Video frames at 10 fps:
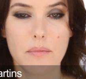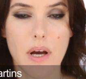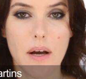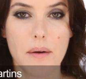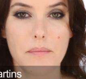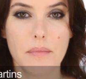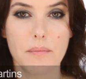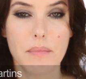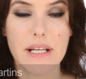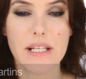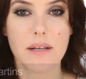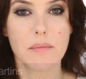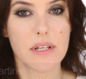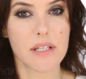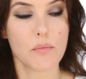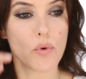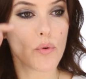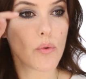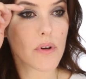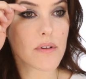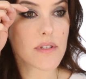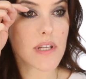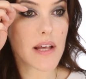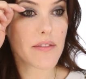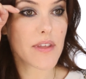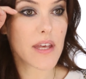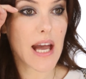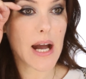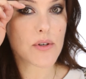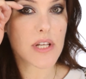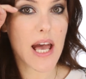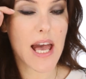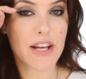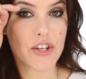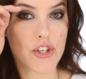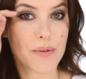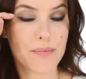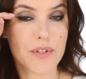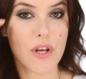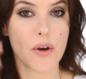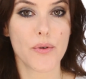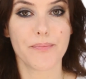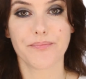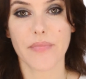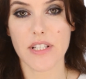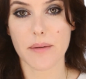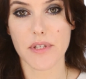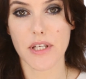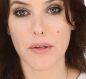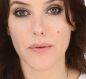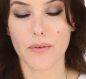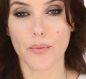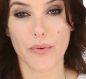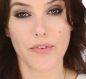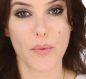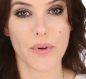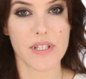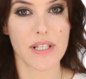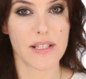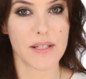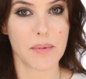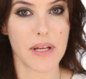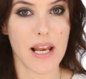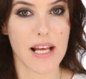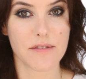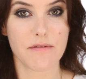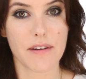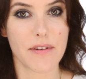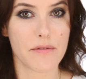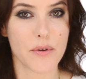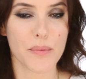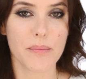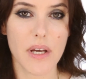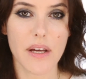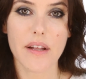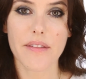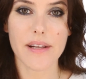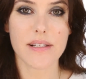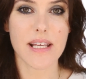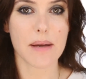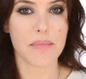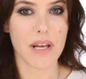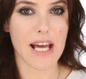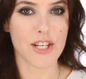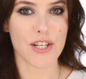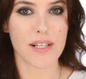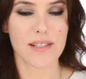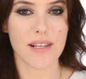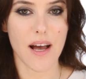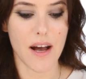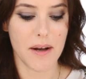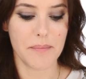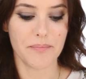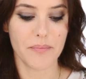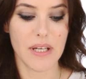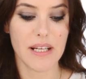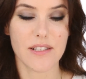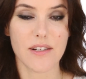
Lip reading: medium and small ones at the outer edge. So it's up to you. If you want it to be less va-va-voom, then skip the lashes. But it